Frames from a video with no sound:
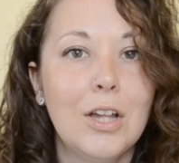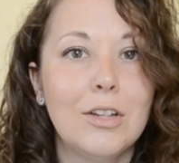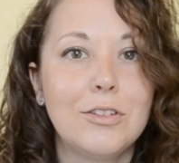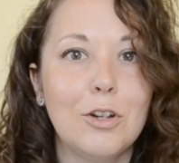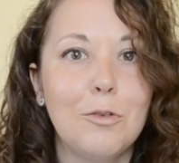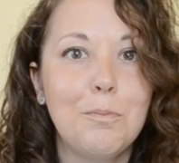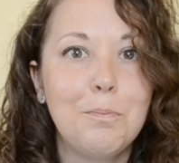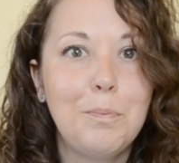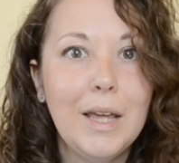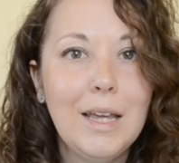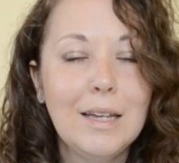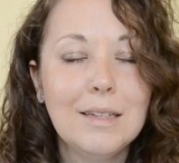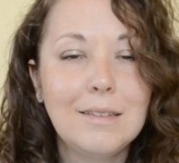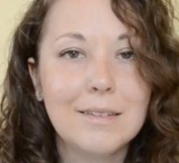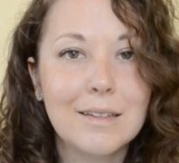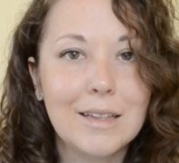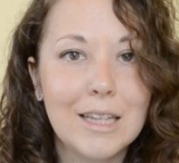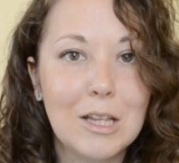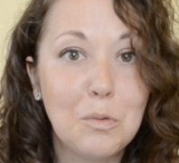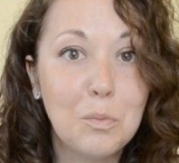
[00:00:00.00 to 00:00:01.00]
So
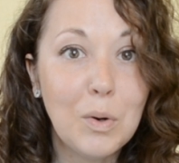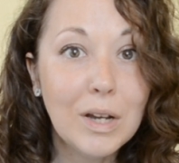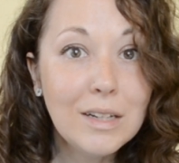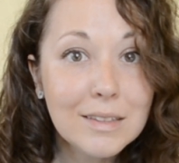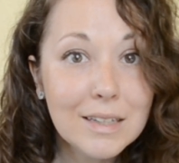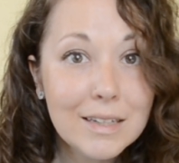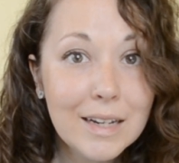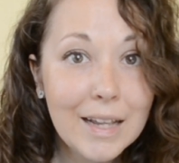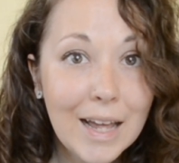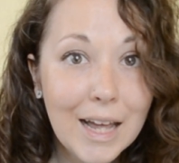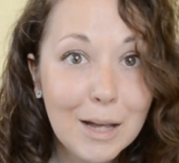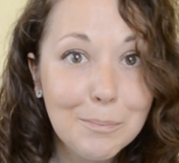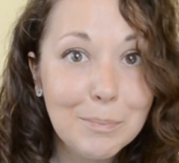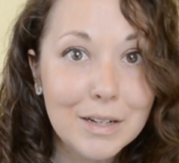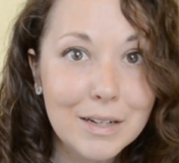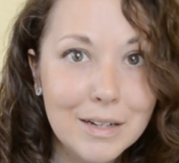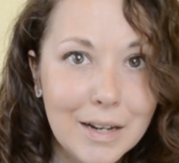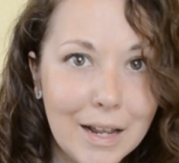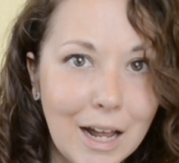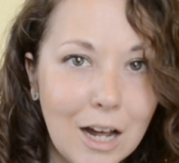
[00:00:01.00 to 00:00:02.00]
basically what's gonna
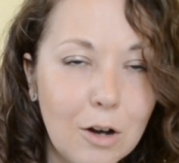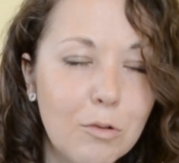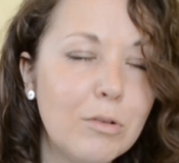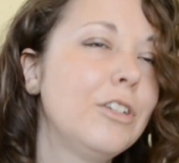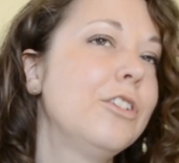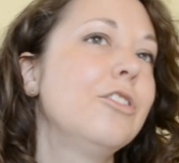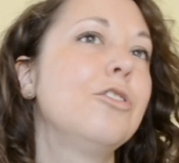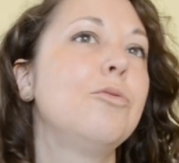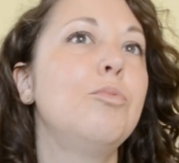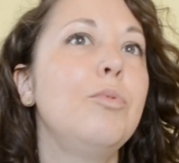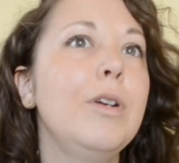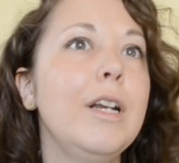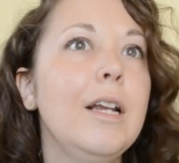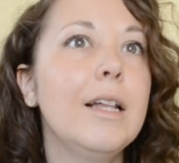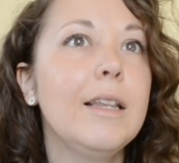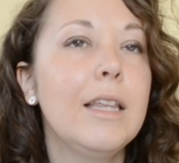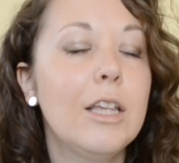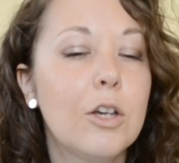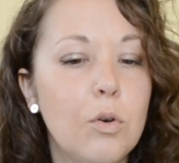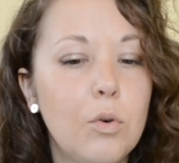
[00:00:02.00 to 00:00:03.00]
happen now, which is
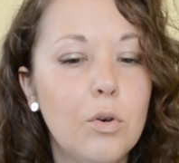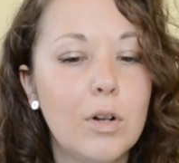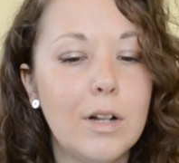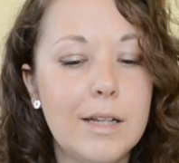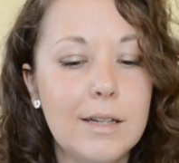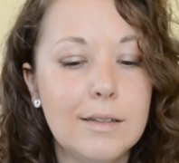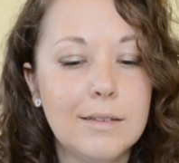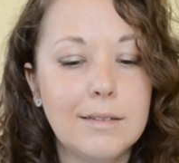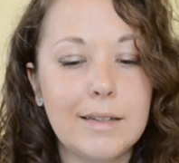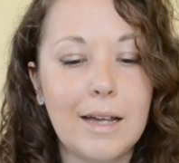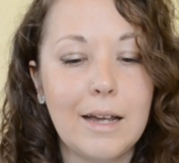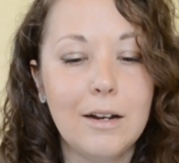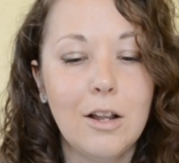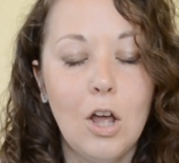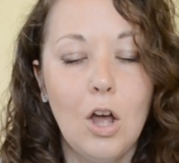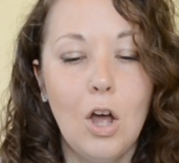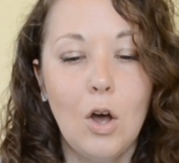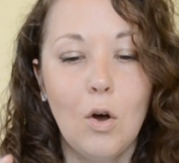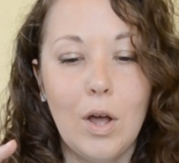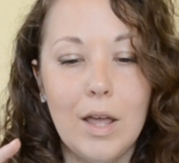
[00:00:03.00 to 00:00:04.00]
really cool, is
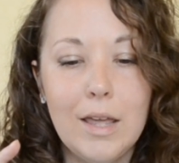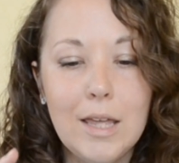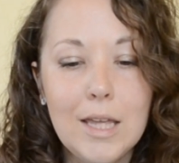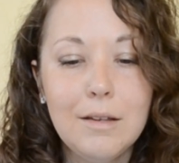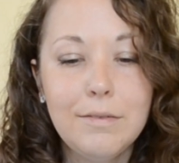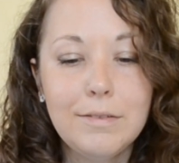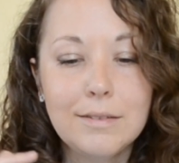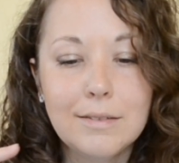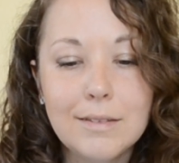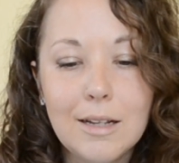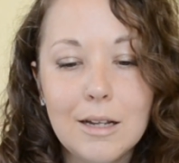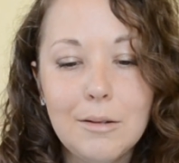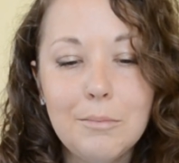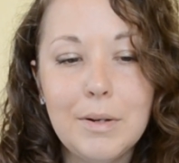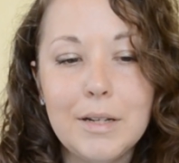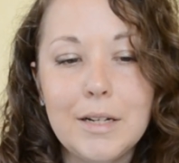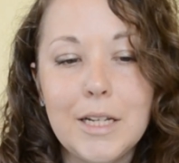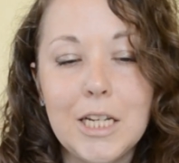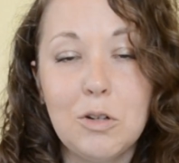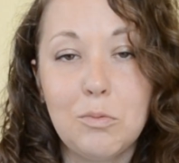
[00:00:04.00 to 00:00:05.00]
that if
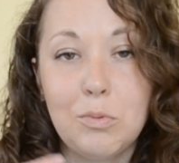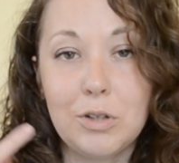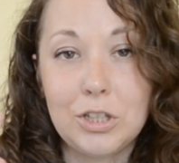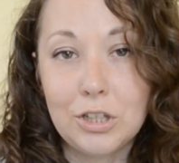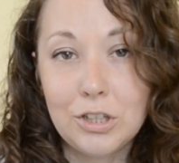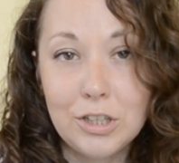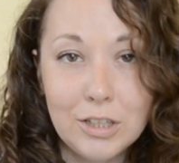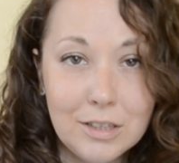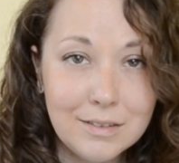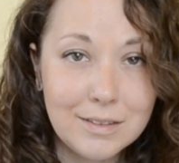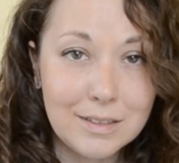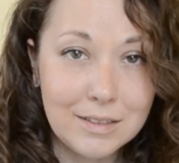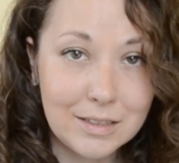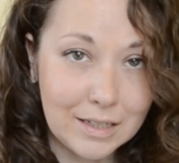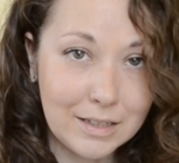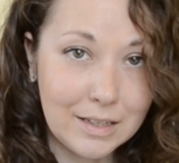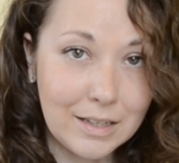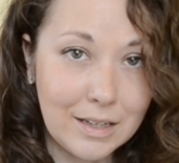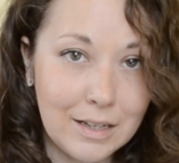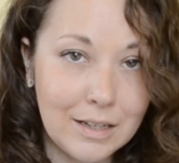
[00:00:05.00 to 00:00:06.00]
somebody
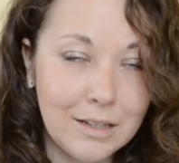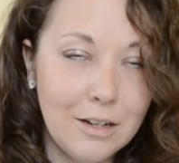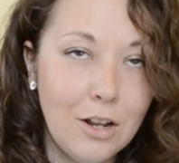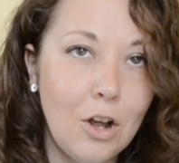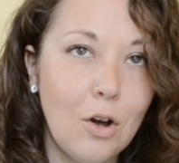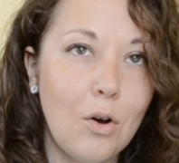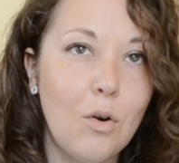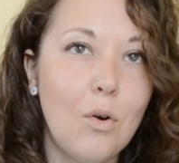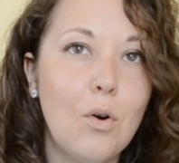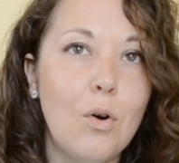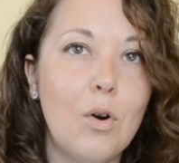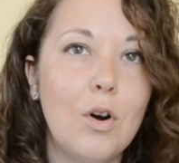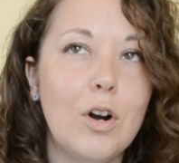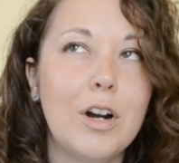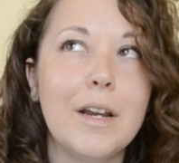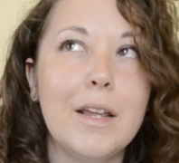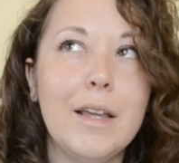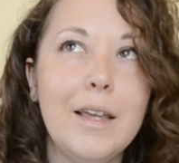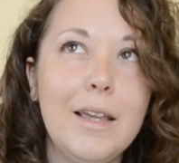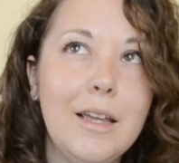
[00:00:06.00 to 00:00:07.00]
returns a ticket,
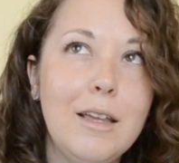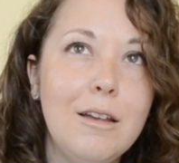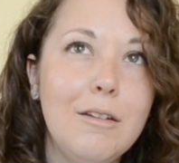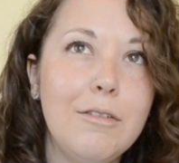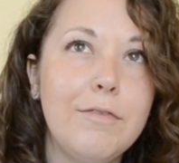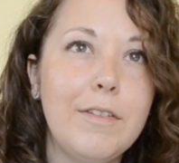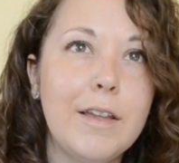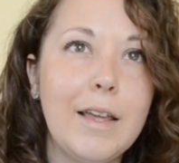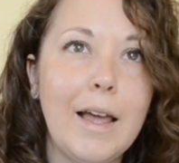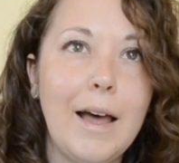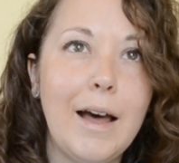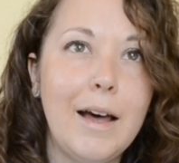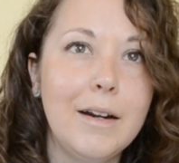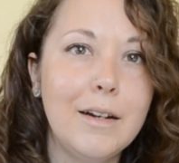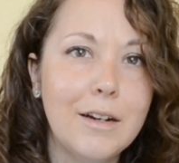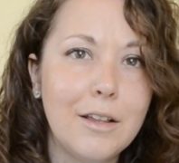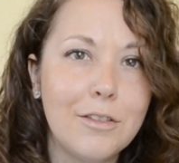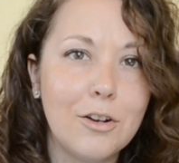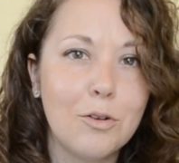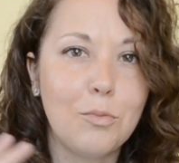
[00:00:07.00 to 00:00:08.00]
or if they add
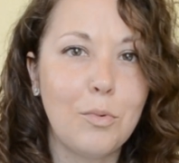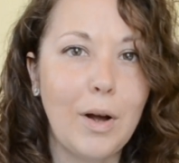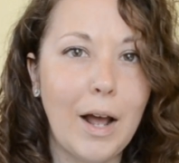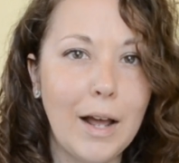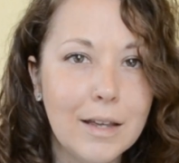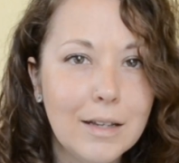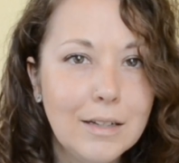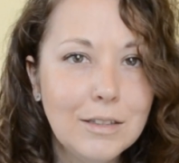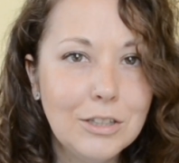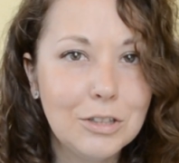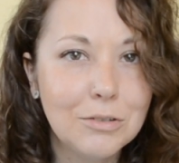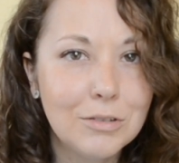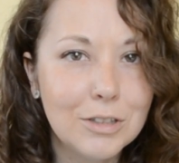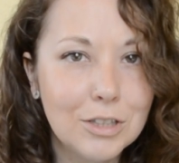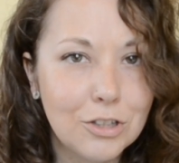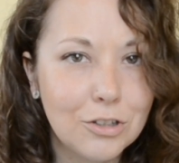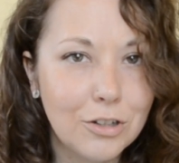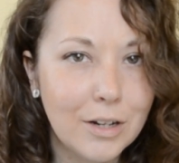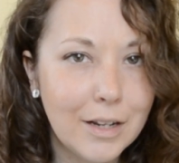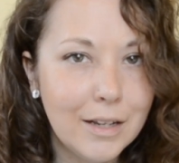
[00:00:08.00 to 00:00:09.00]
another wagon to
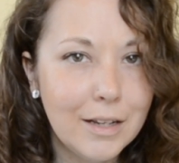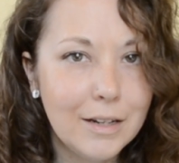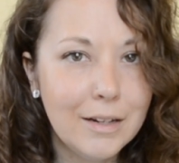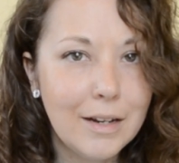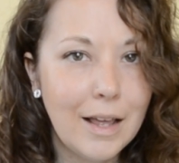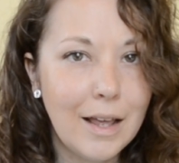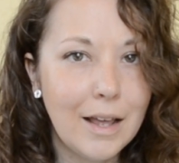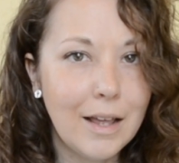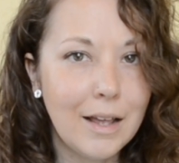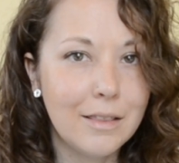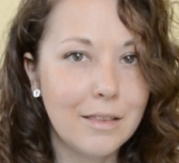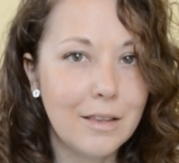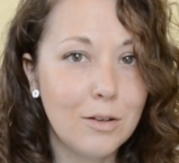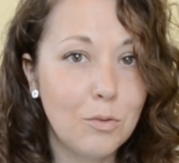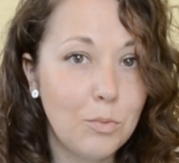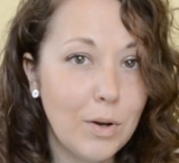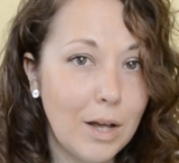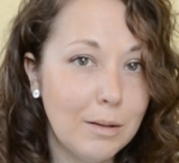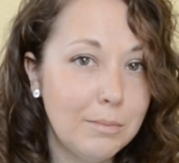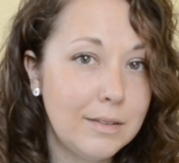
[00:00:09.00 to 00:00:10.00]
a train and
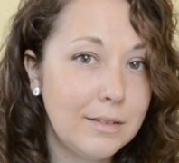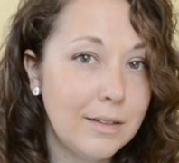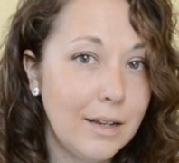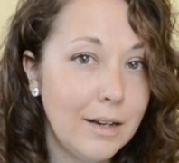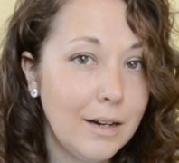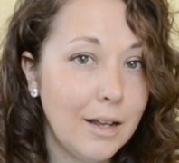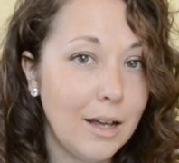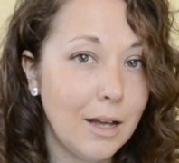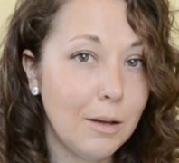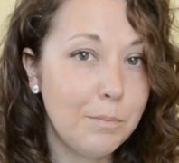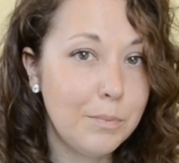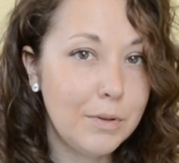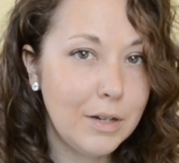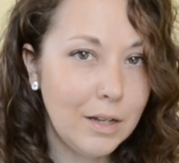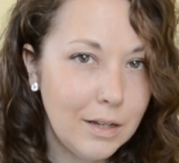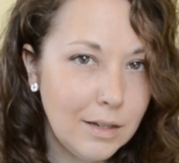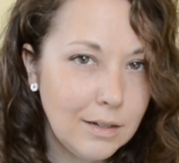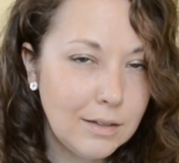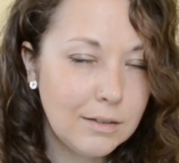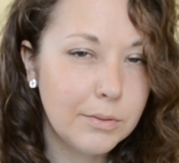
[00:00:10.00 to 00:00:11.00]
the website
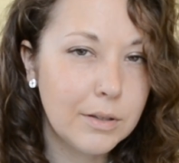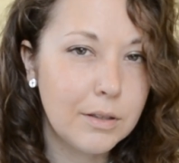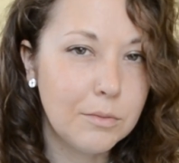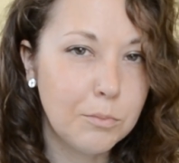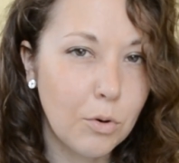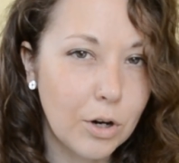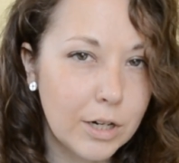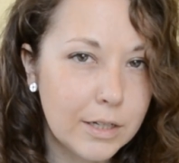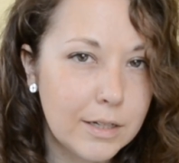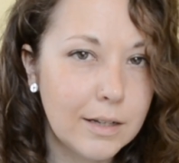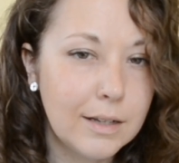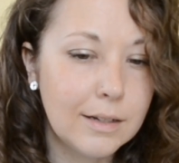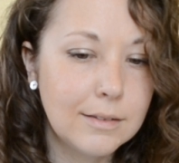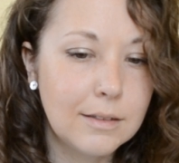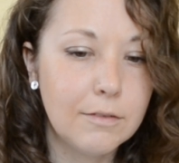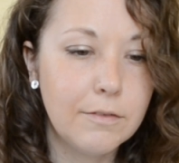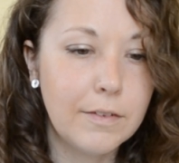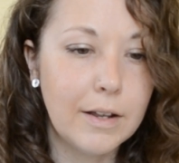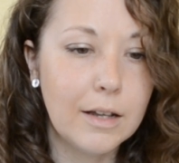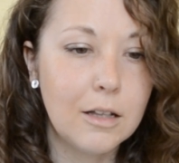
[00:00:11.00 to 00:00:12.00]
updates with more
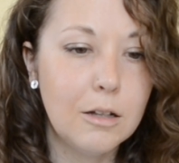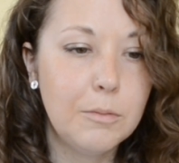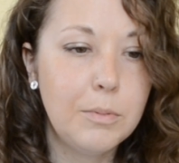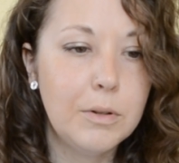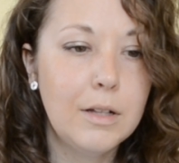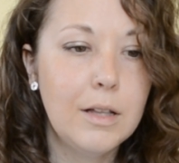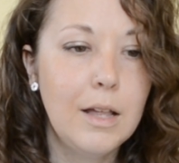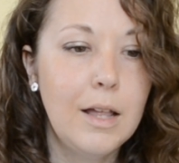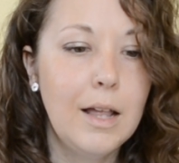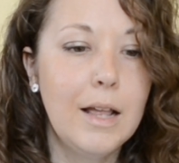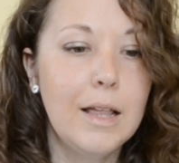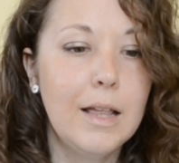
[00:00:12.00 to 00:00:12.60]
tickets available,